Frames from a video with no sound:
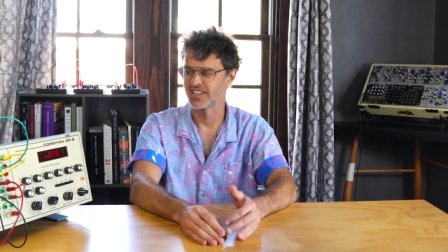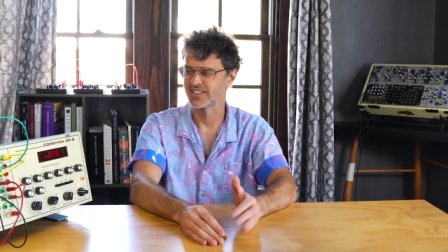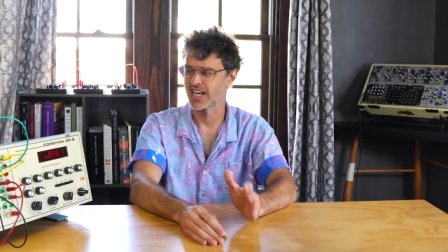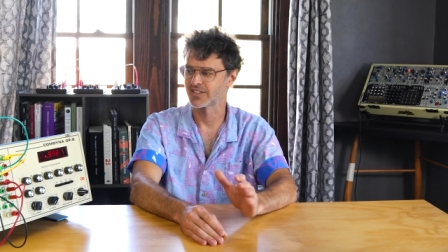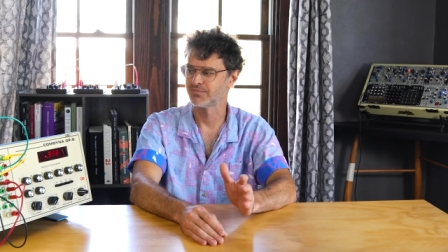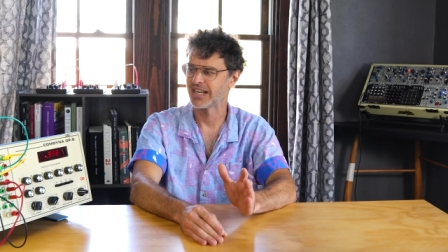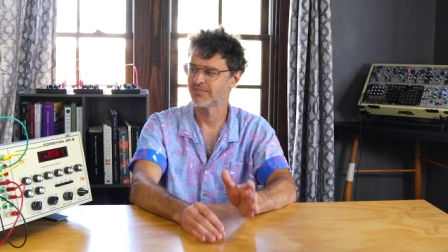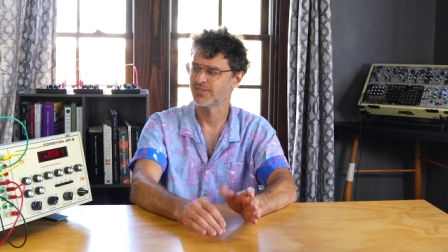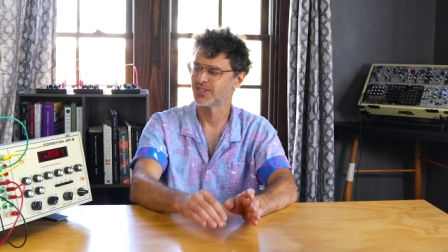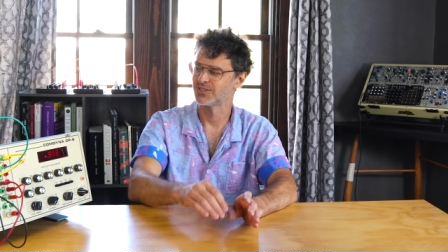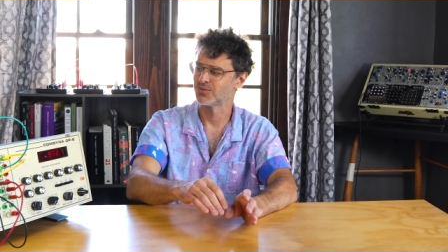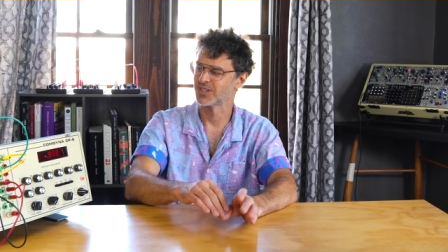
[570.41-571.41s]
and Doctor Bob
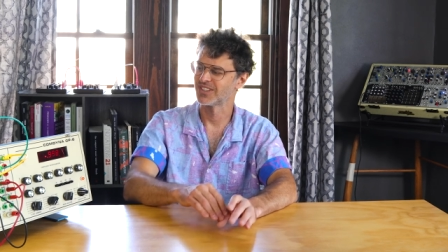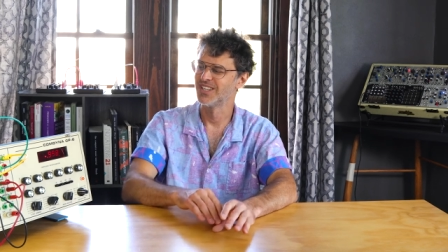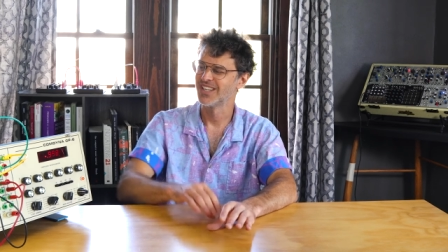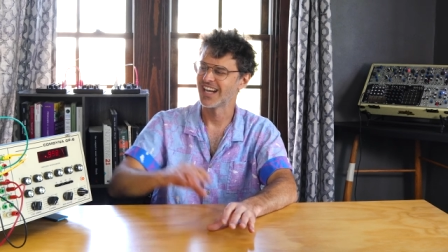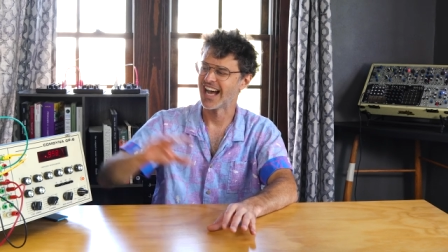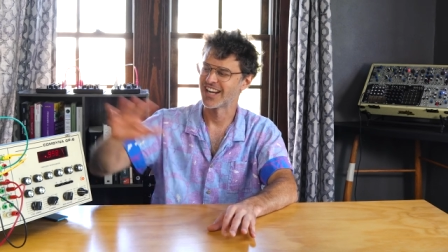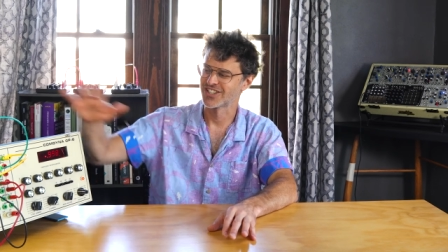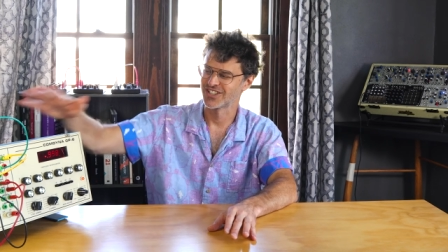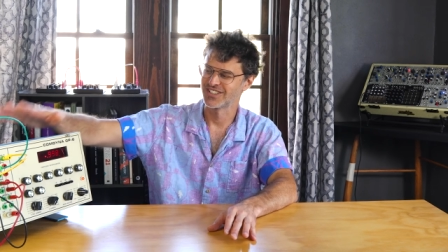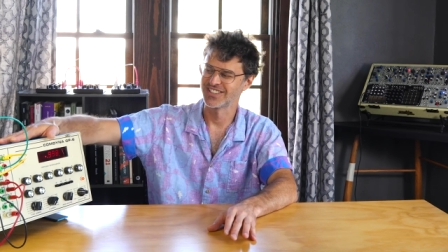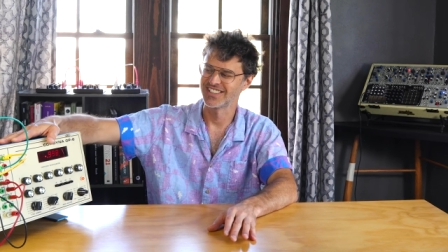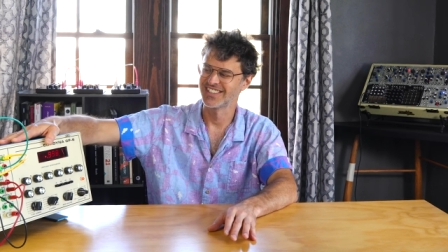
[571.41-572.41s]
Moog were
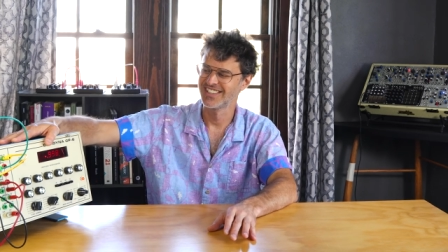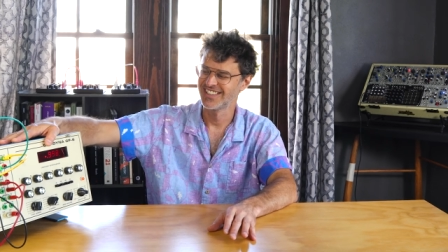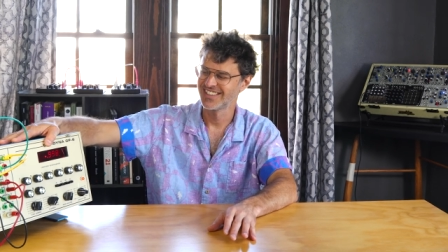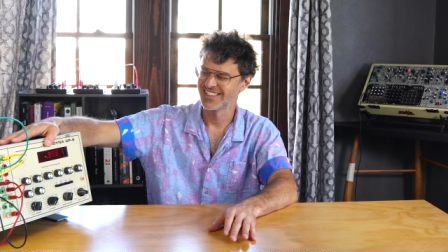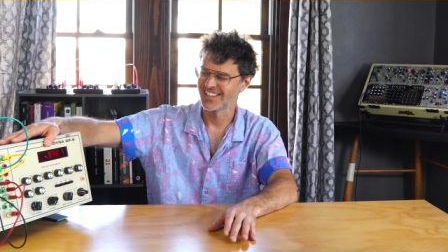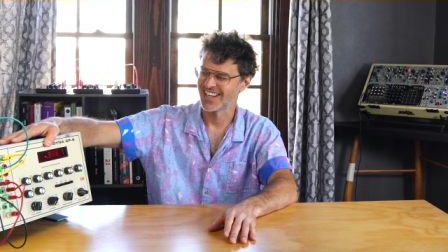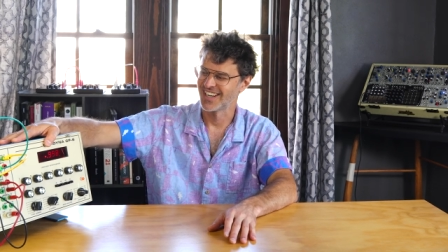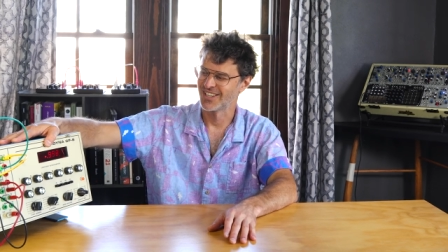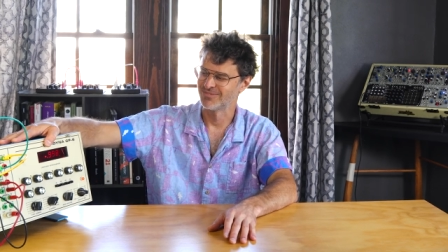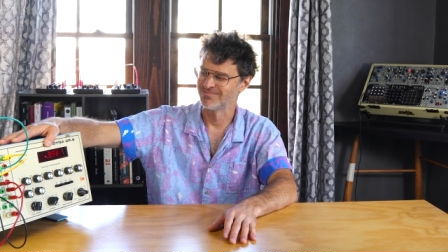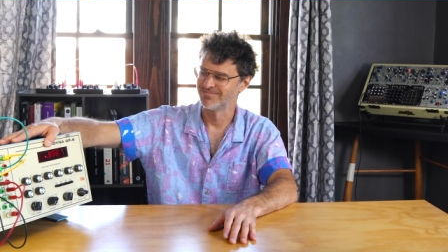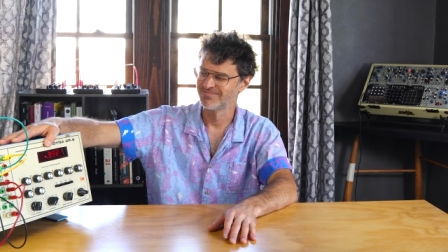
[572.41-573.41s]
actually
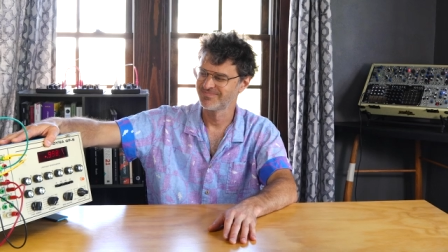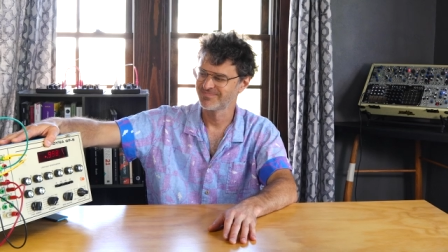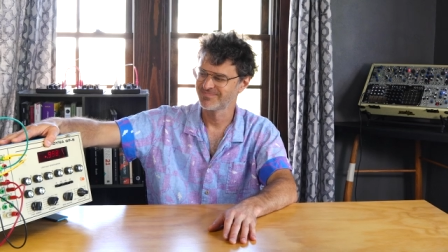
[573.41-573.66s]
um,